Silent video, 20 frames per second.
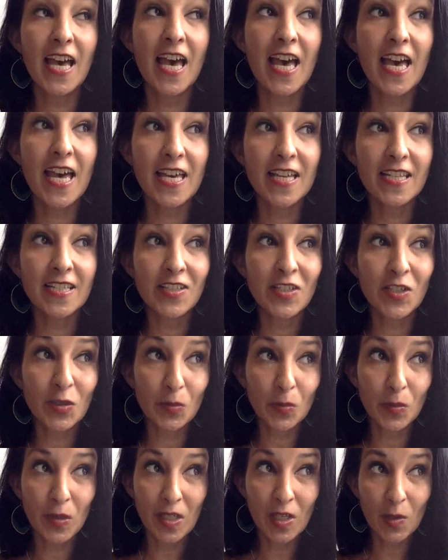and
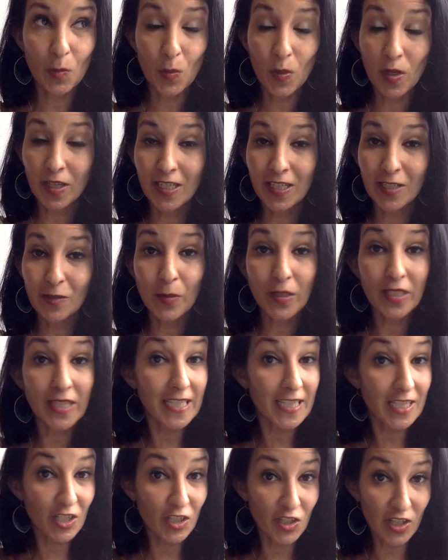Tariq working with
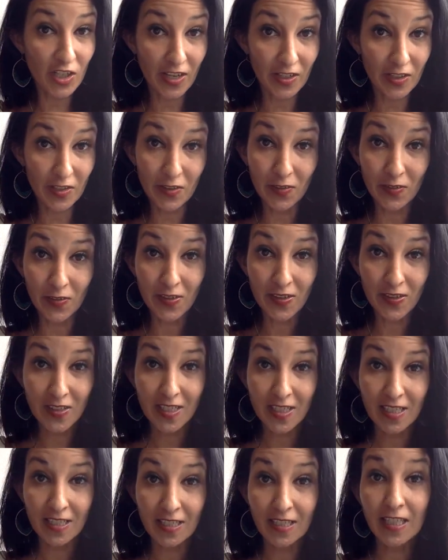his shadow,
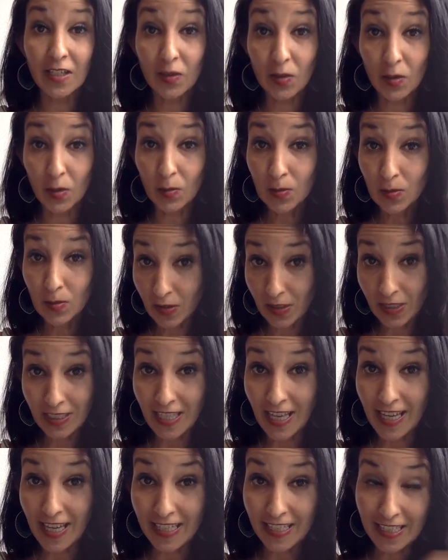Leo the
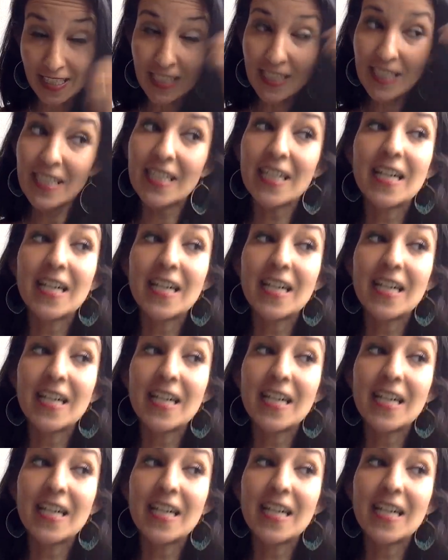lion,